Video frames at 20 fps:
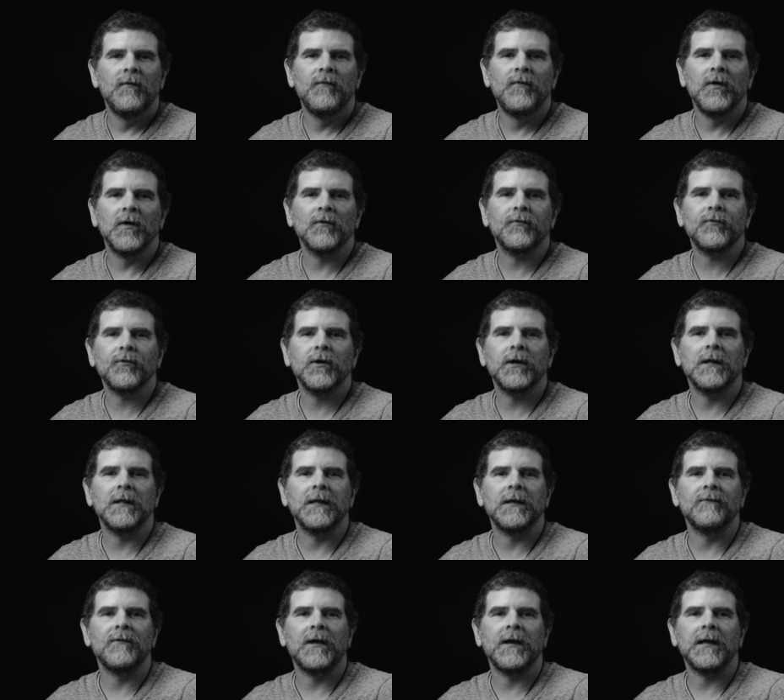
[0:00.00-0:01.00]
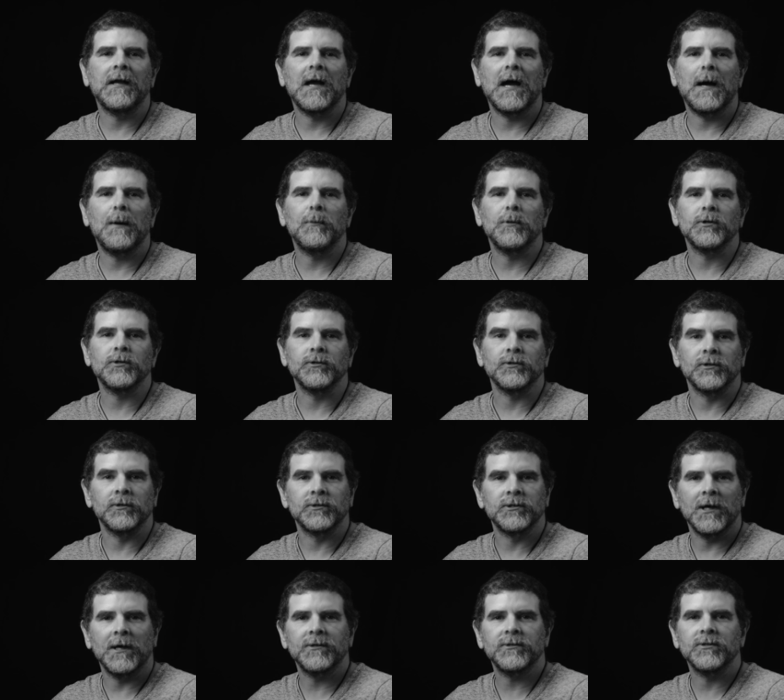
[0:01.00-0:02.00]
Feel free to leave any comments or
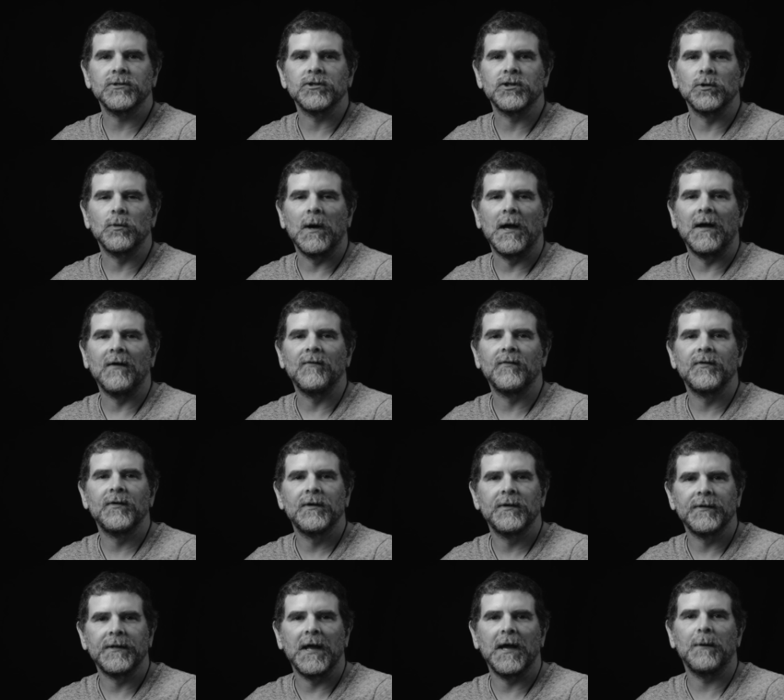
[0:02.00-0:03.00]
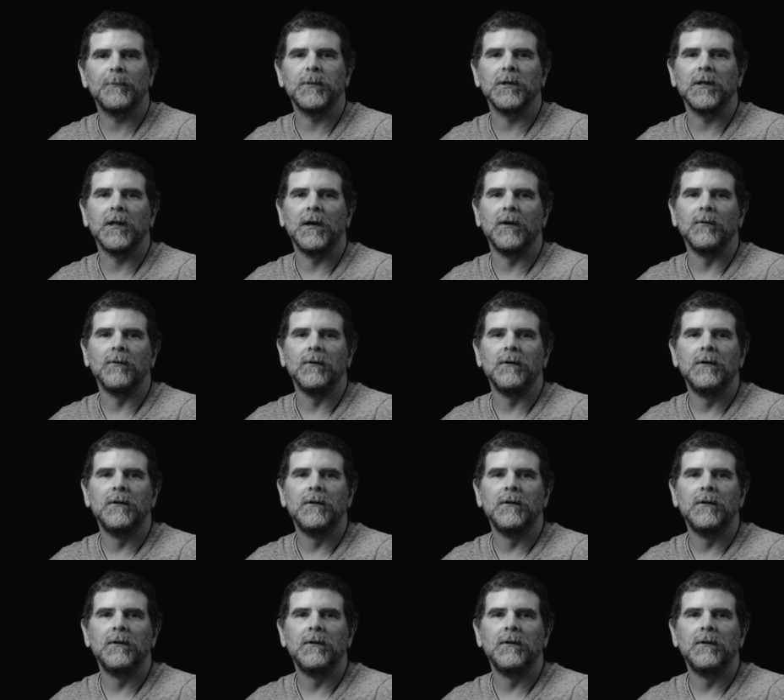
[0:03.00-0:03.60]
suggestions you have down below.